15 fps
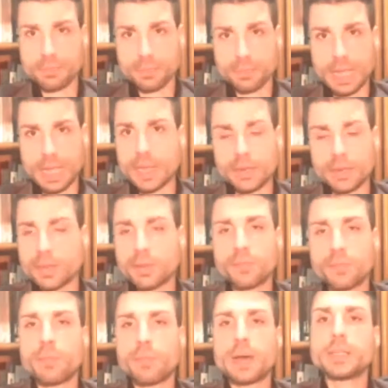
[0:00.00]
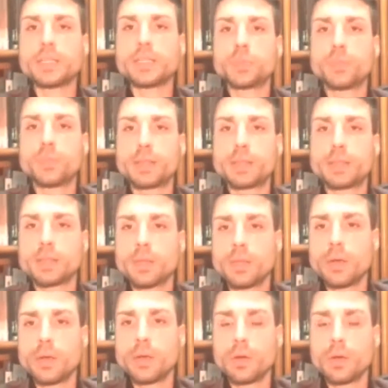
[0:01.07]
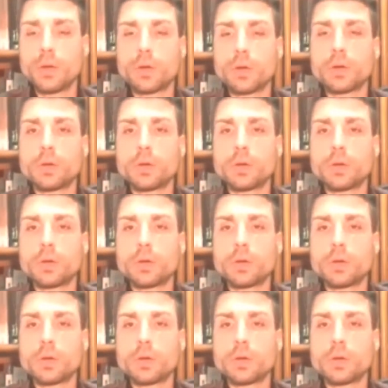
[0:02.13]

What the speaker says: kind of punishment or